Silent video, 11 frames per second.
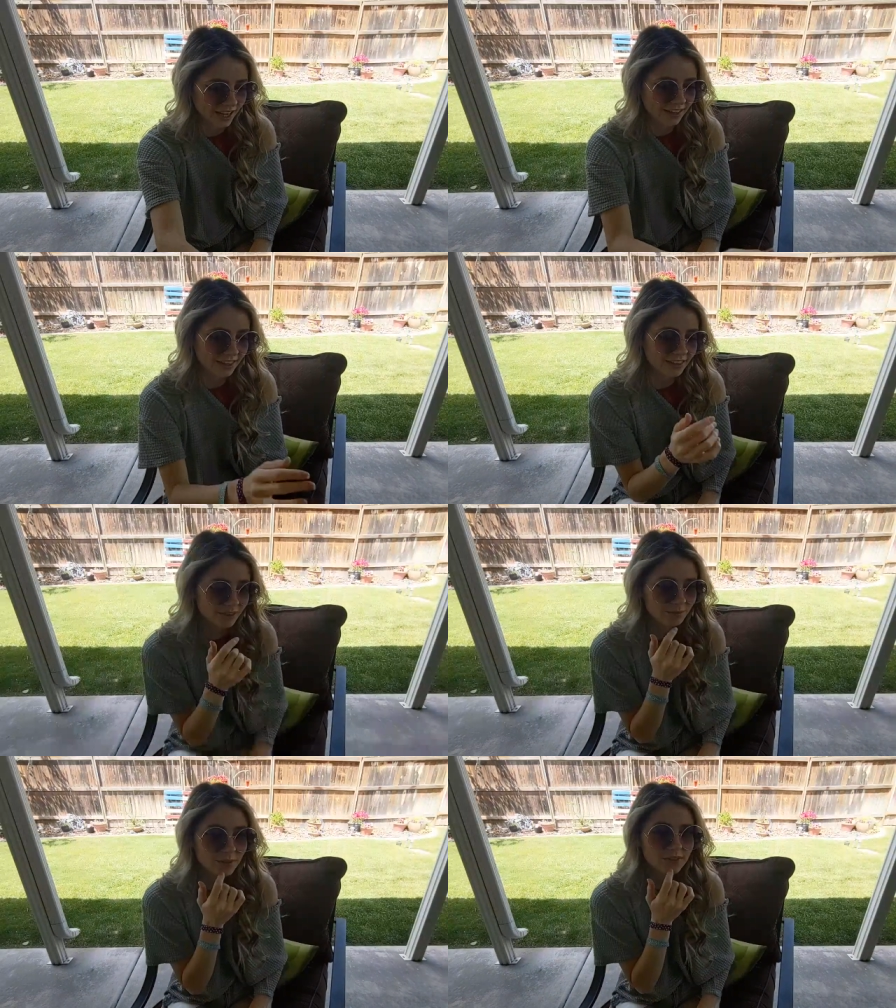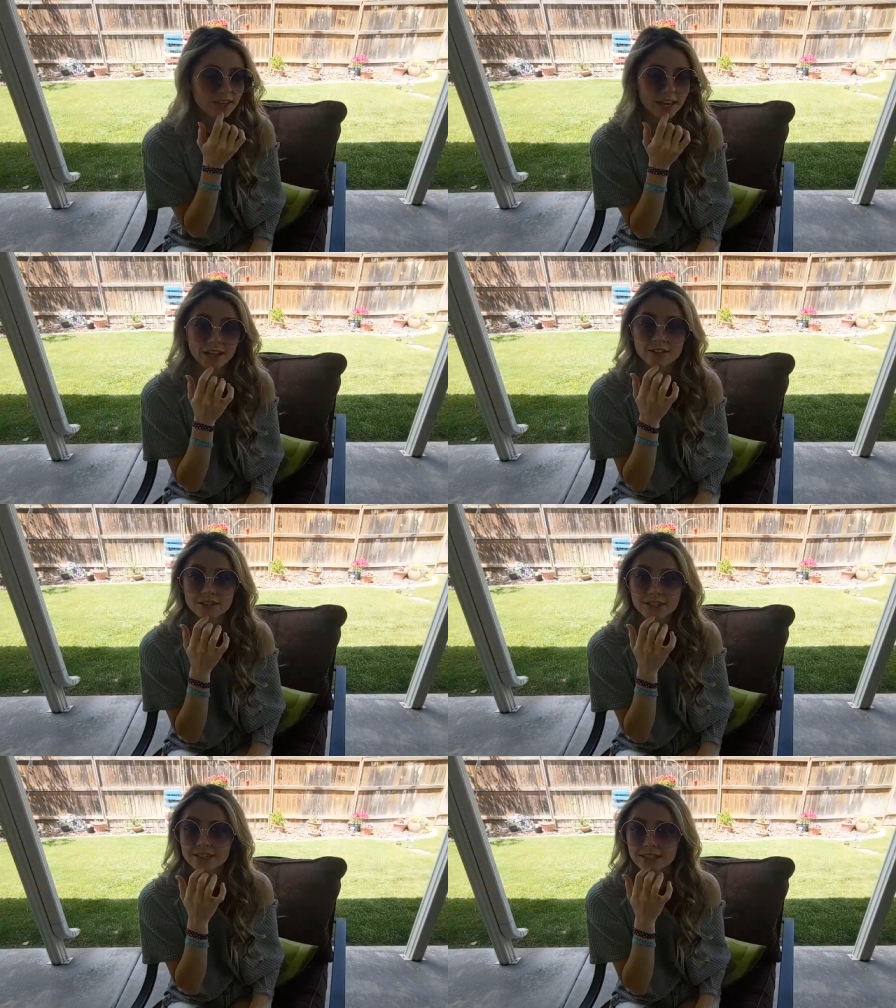Yeah, I think both the
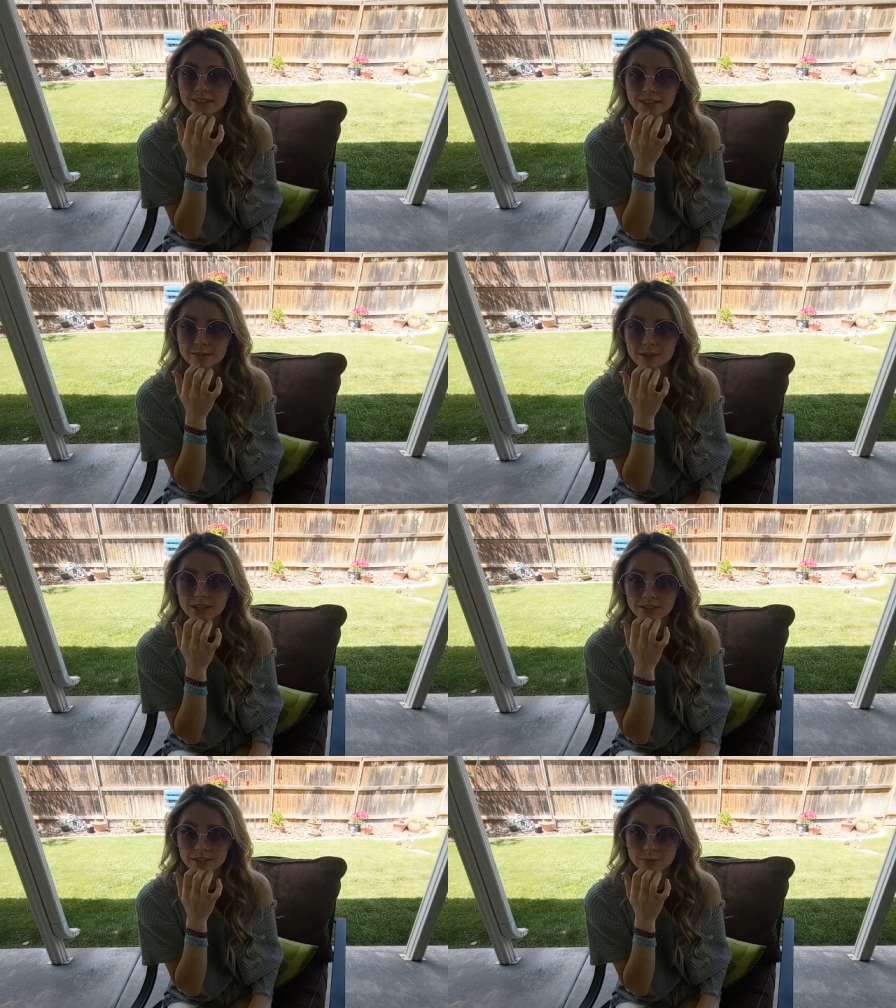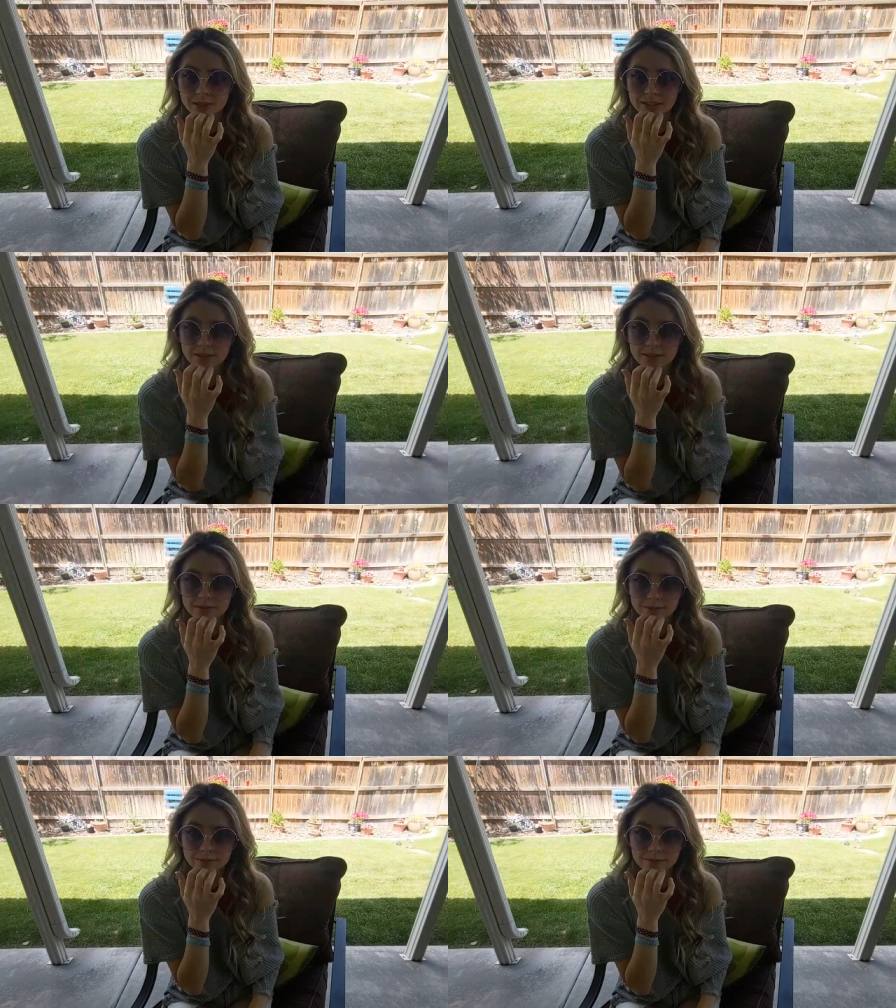cats are inside sleeping on
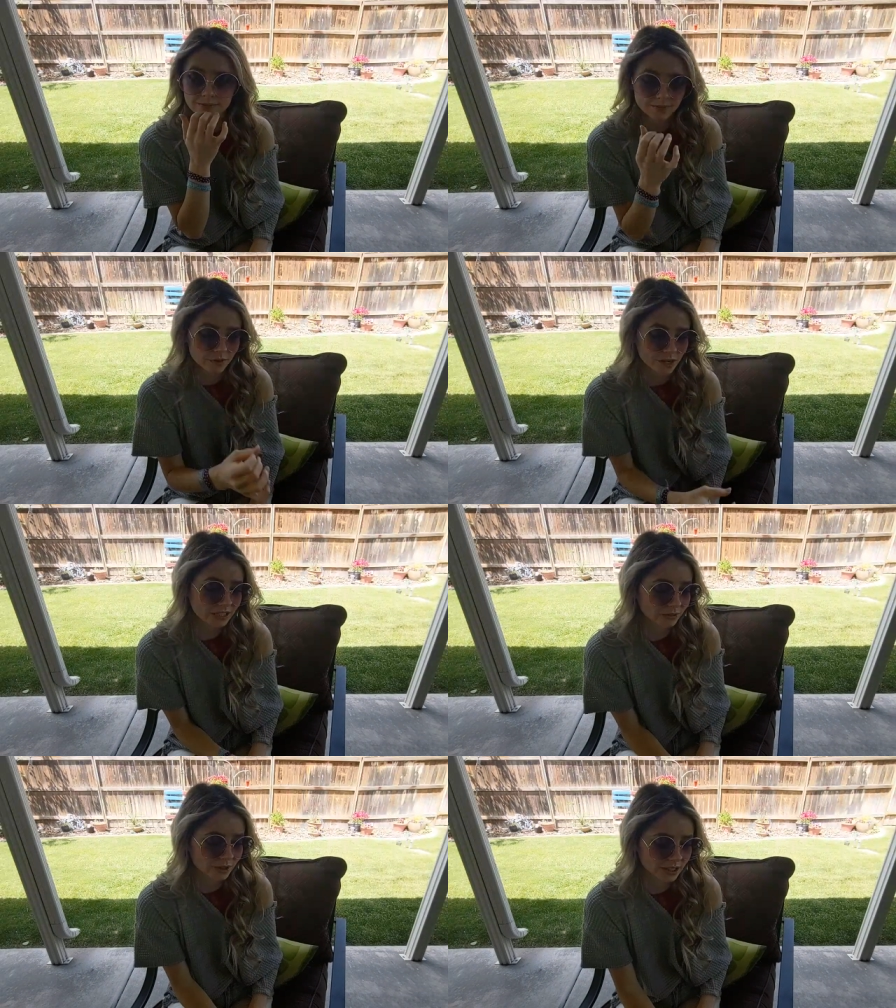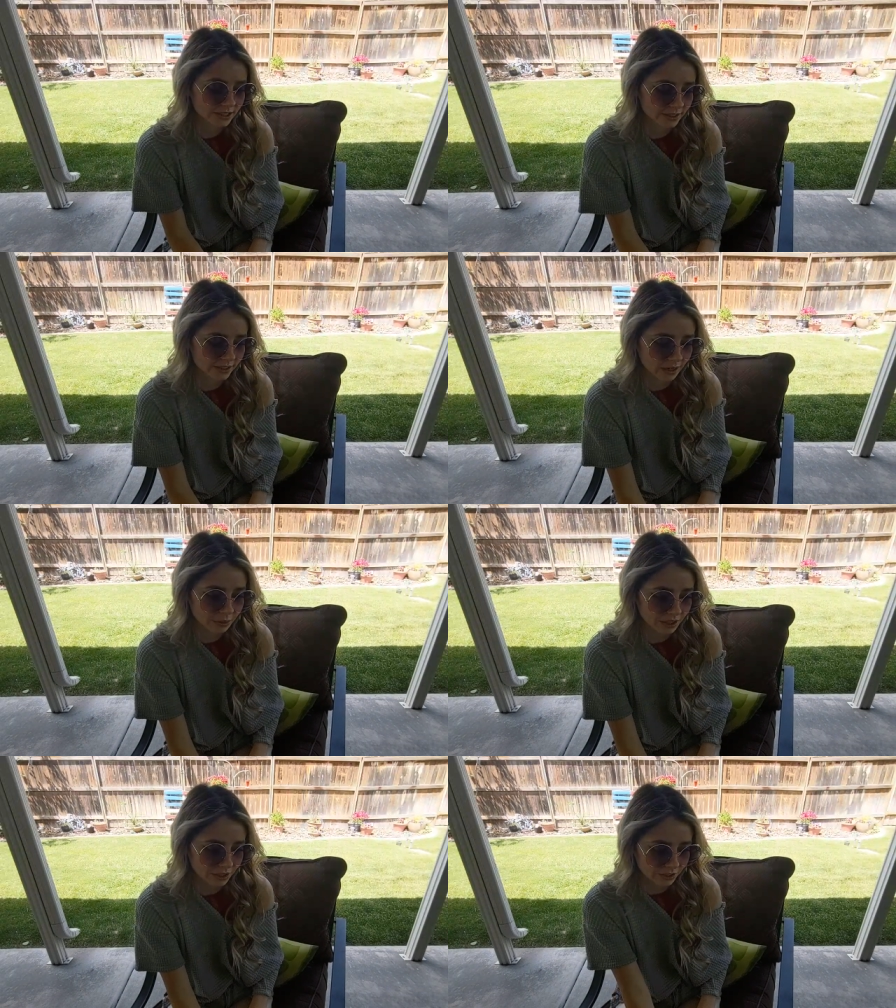beds. So I don't think they're
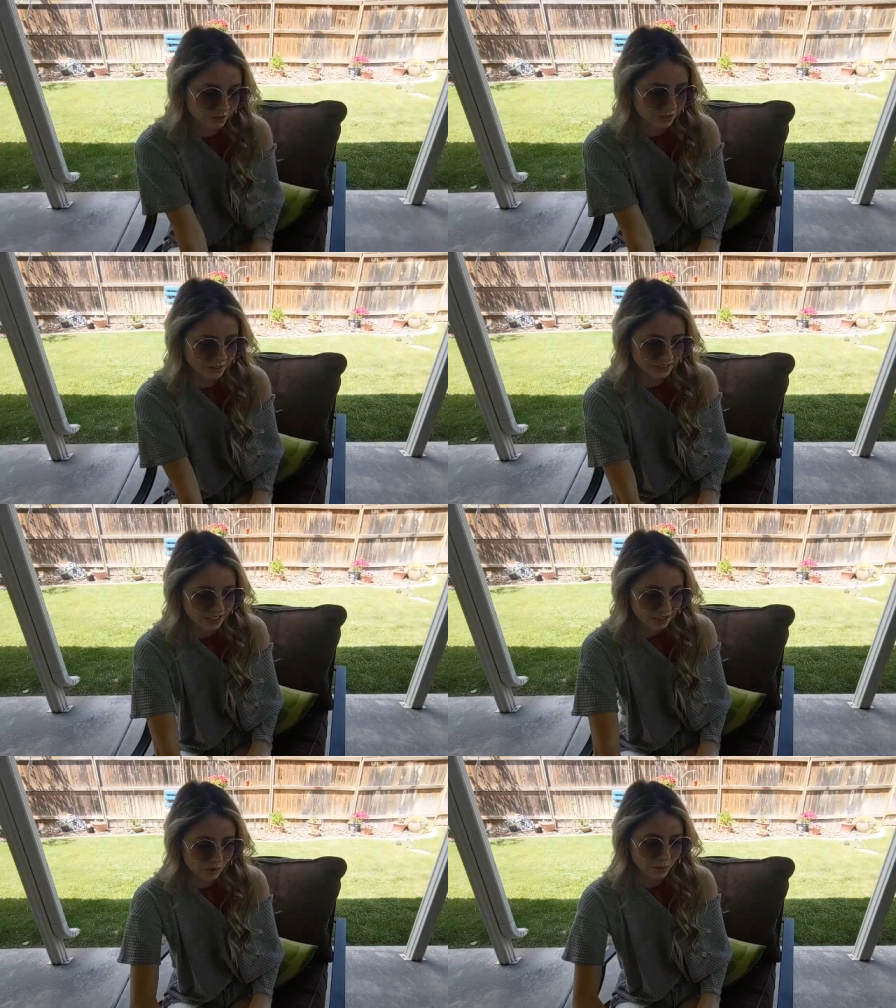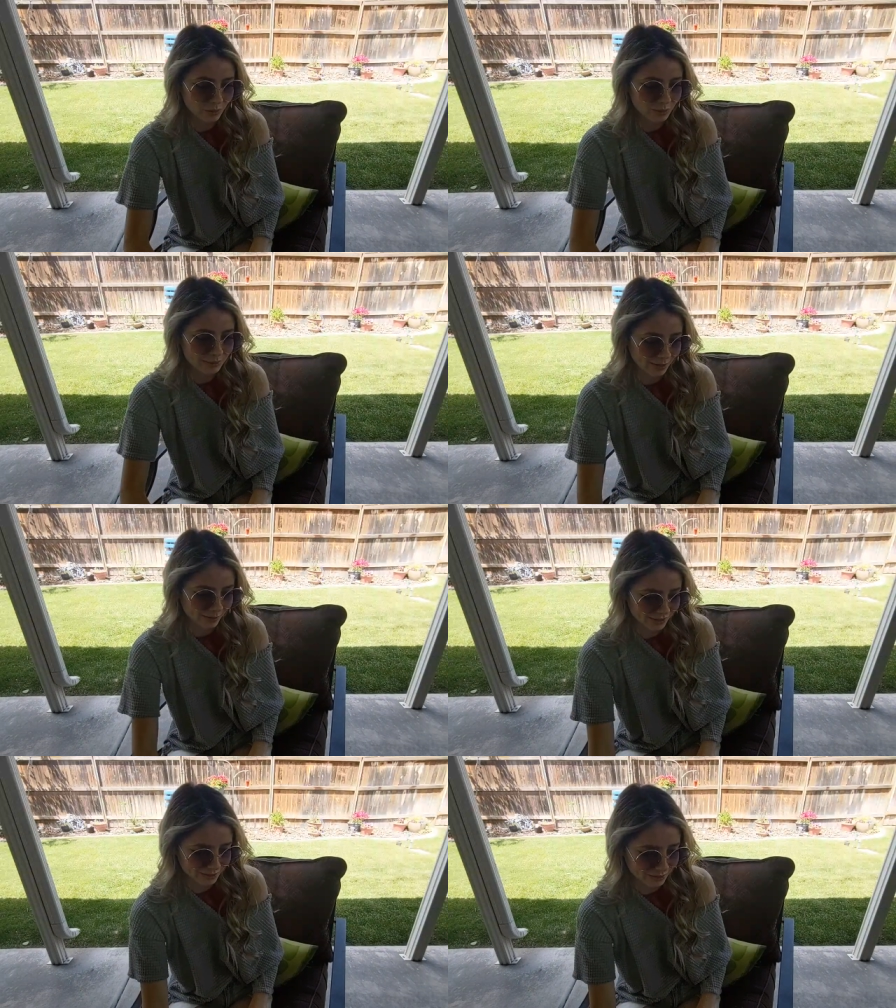out here. Or will be
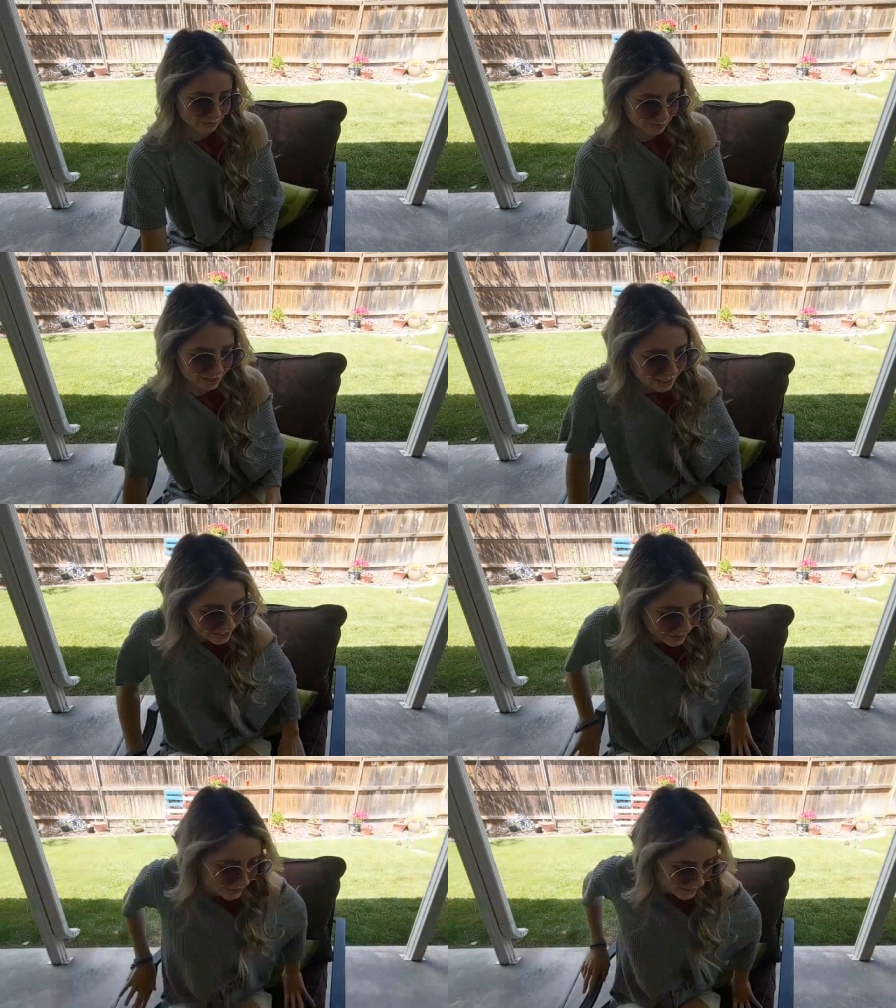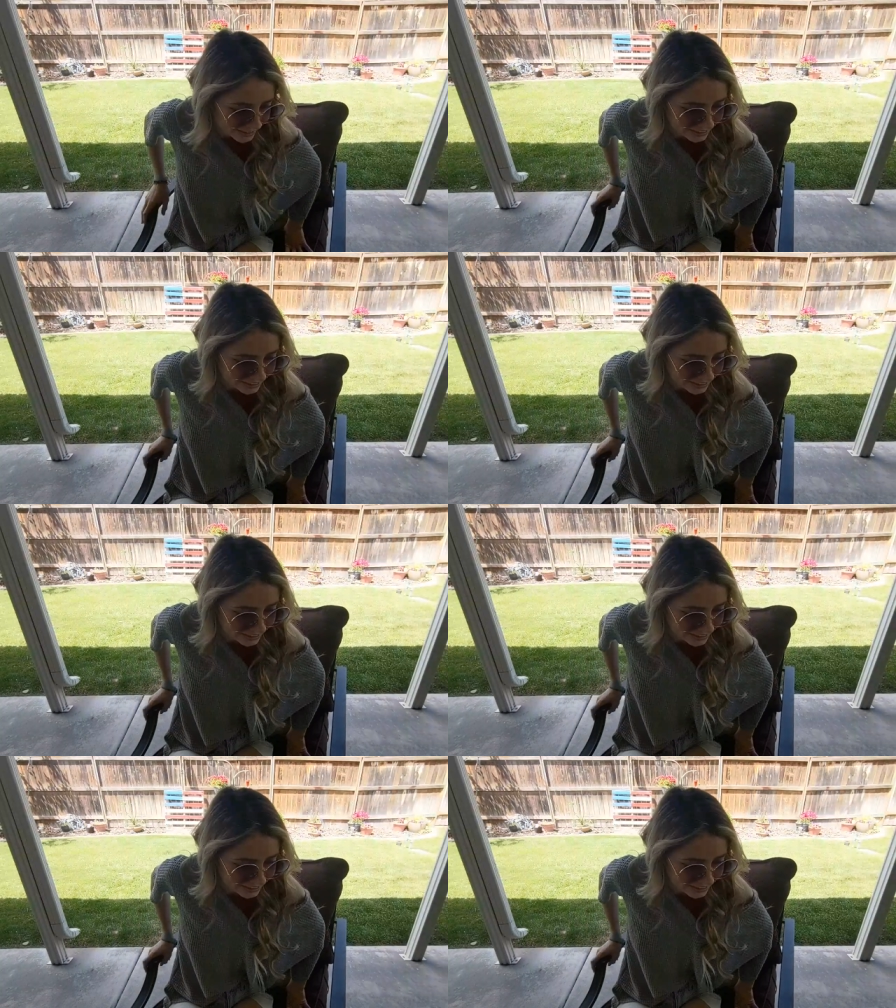out here, but you know.